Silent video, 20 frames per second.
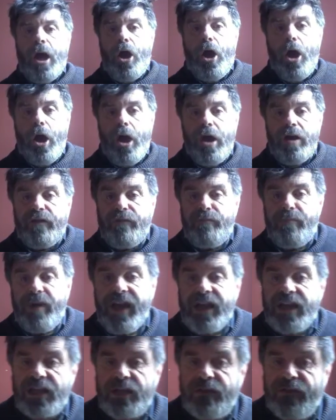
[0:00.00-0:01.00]
herd of
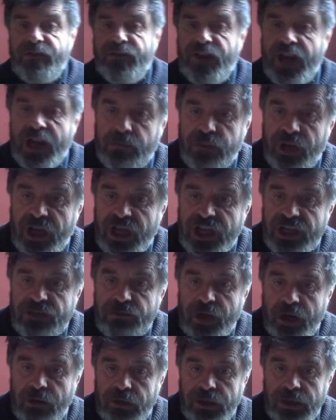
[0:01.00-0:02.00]
pigs flying past
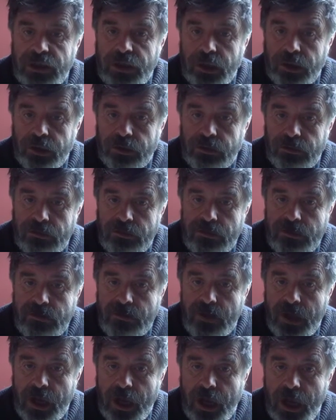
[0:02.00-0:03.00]
my window.
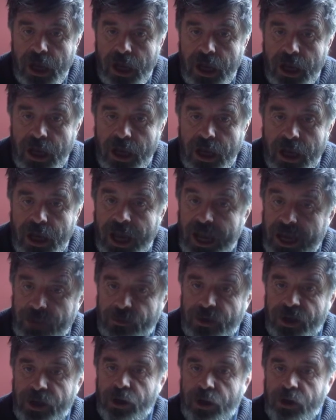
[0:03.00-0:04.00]

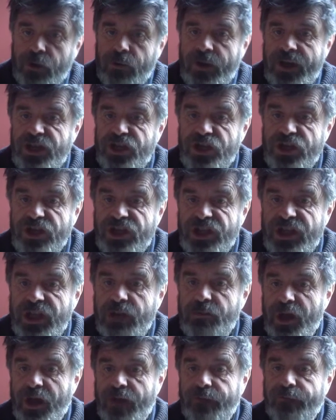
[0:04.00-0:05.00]
Anyone who questions the
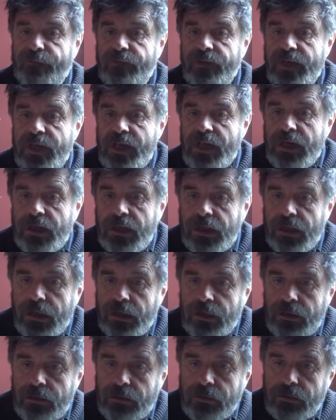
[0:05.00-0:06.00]
above
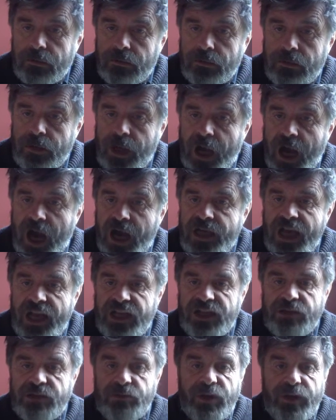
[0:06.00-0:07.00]
either
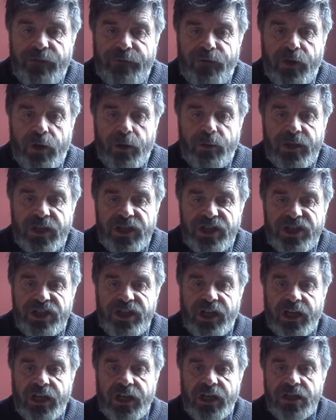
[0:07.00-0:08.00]
hasn't been following the
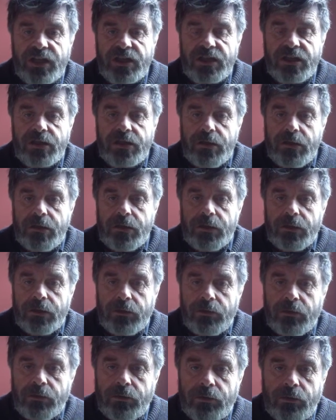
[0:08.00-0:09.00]
science
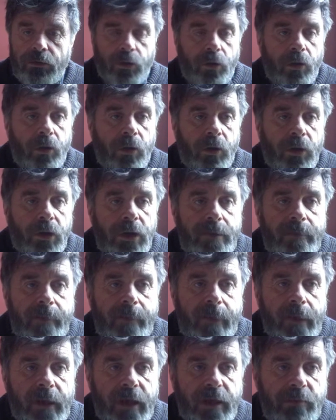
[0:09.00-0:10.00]
or,
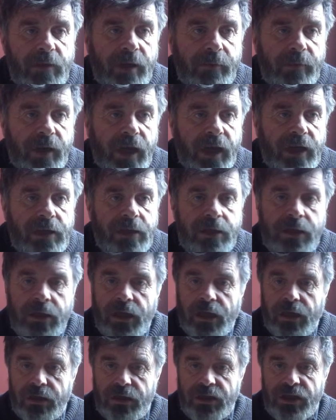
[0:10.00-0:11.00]
in my mind,
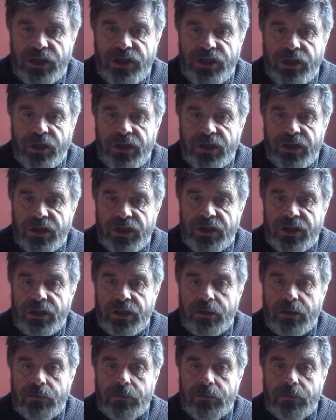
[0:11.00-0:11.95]
dishonest.